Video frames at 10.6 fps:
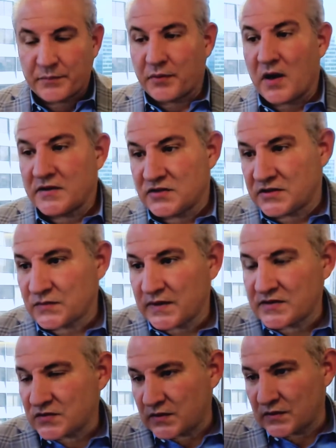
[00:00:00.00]
projects,
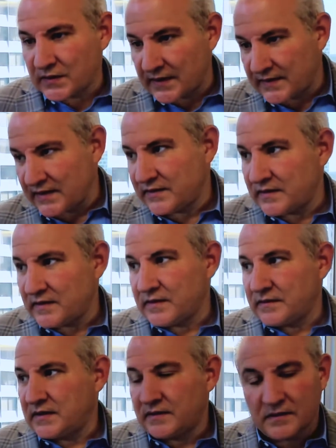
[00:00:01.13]
right? So I think
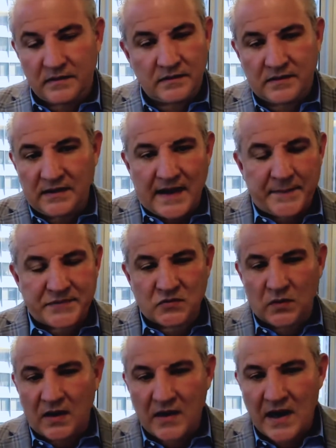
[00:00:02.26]

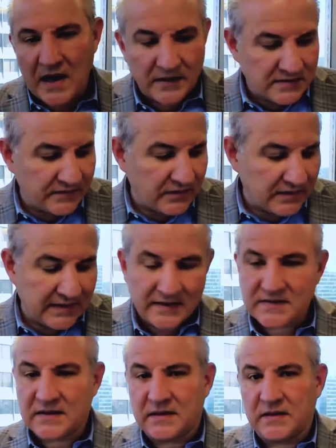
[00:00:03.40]
our colleagues have done an
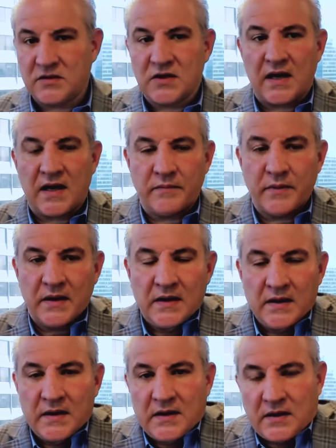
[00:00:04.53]
outstanding job,
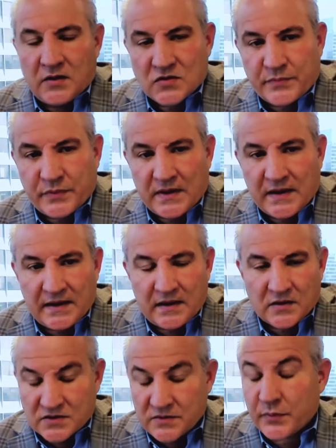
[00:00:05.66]

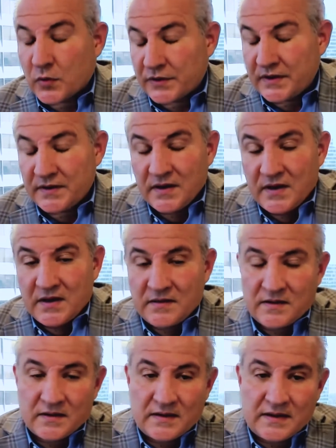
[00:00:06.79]
supporting
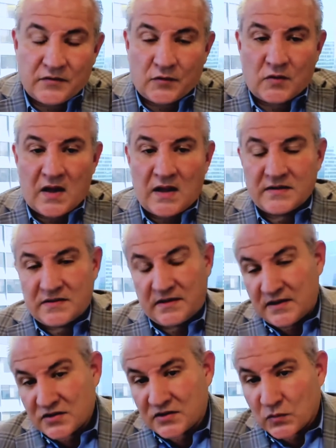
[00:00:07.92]
the internal colleagues in
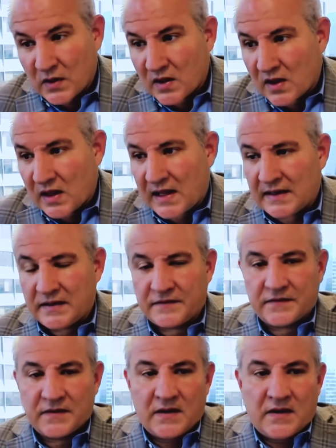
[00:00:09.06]
addition to our
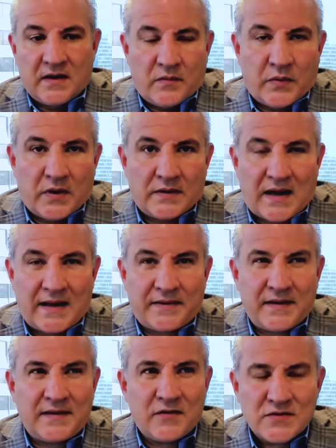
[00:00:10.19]
clients. But I
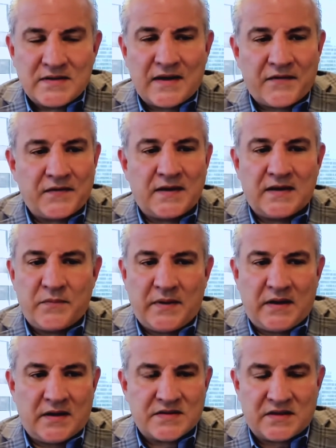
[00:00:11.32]
think there's definitely going to
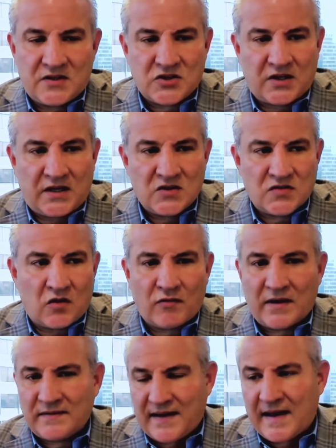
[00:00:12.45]
be a sea change
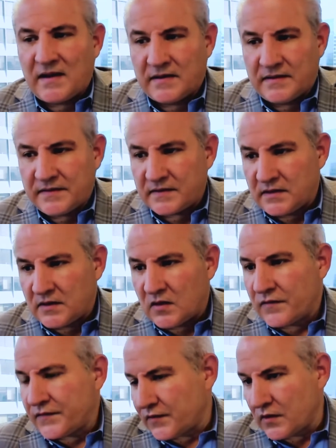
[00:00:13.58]
around talent,
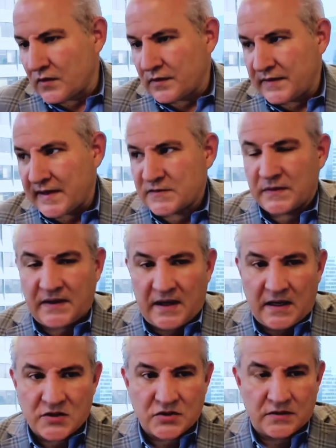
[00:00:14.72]
for the
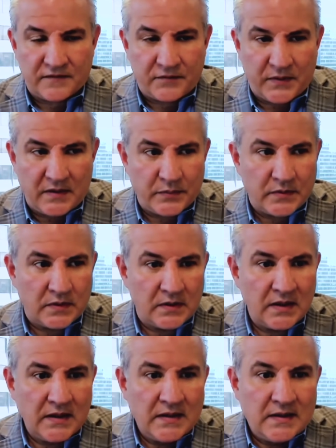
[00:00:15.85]
expectation of
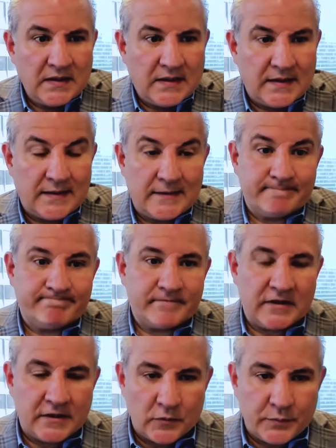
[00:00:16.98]
people,
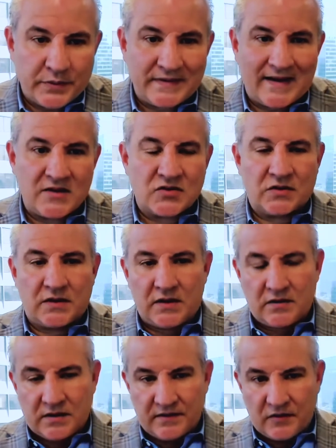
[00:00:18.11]
potentially
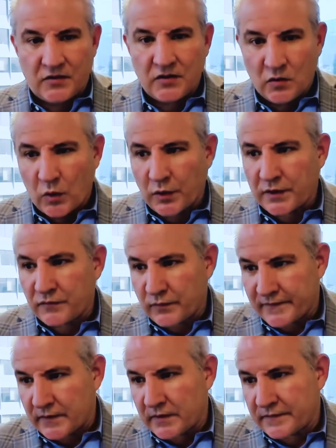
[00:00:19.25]
continually
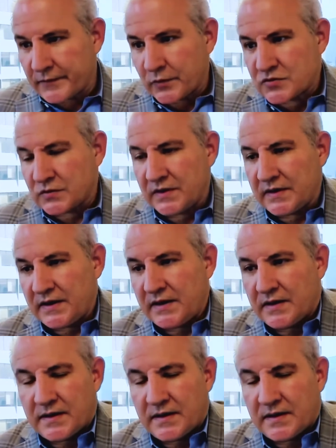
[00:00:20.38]
working virtually,